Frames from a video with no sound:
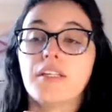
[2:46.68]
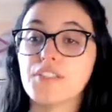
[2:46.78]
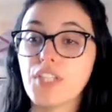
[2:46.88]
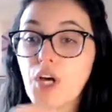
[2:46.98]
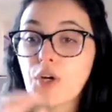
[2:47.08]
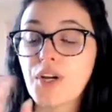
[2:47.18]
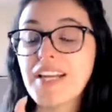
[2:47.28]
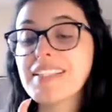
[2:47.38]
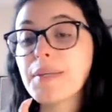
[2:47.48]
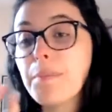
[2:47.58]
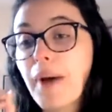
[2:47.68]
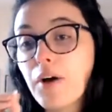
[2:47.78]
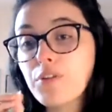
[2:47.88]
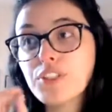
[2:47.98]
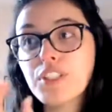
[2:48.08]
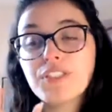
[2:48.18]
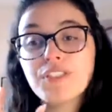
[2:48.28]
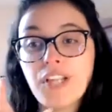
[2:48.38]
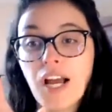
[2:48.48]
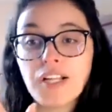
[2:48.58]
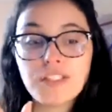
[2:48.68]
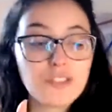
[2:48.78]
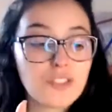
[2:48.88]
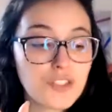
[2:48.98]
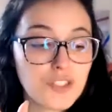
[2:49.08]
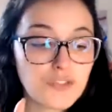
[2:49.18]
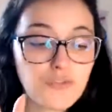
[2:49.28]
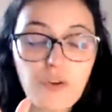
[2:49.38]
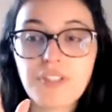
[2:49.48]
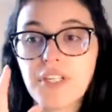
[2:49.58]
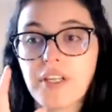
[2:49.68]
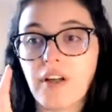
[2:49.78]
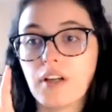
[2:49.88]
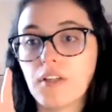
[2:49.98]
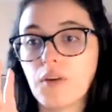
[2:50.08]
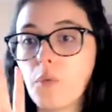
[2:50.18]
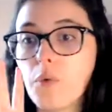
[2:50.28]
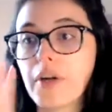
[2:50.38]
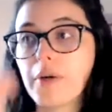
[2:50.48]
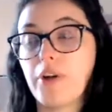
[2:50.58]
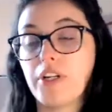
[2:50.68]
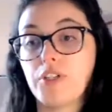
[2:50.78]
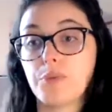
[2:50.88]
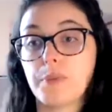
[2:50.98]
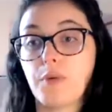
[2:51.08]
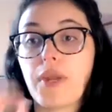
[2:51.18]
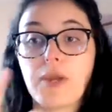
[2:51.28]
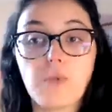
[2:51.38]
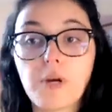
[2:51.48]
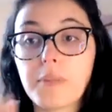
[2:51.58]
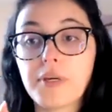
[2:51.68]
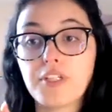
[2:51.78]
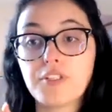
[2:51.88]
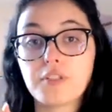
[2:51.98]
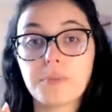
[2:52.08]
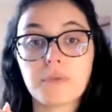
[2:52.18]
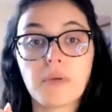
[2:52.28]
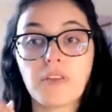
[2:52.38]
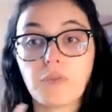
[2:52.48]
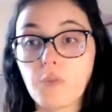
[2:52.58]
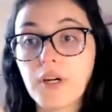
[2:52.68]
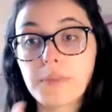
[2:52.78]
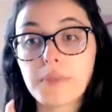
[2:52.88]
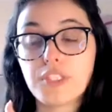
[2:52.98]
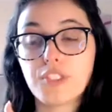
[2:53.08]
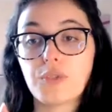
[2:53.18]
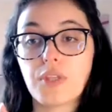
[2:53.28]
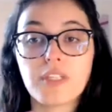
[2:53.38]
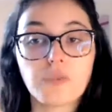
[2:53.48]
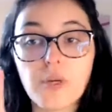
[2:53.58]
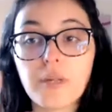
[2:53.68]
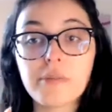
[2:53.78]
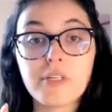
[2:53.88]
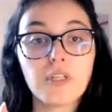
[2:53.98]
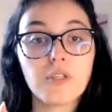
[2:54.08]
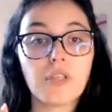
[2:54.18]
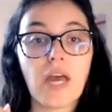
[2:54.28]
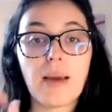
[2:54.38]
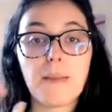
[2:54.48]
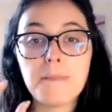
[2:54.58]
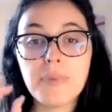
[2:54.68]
So it's about not just focusing on what I'm going to do per week, what am I going to do per month, what I'm going to do this, what I'm going to do that,